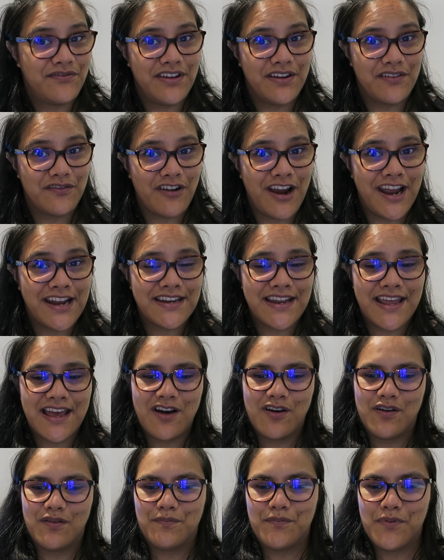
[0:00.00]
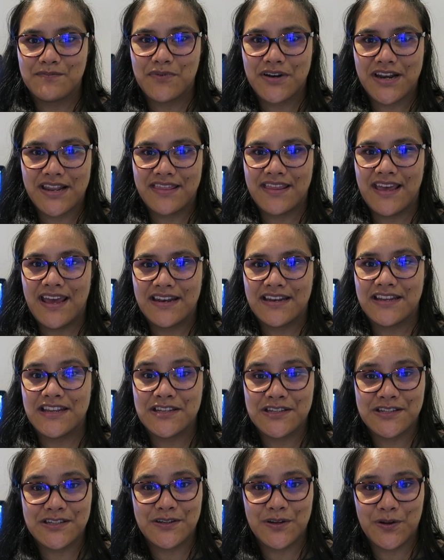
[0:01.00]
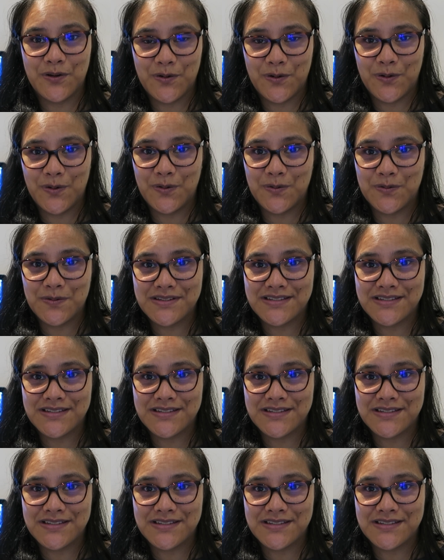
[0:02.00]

fit right now, putting that into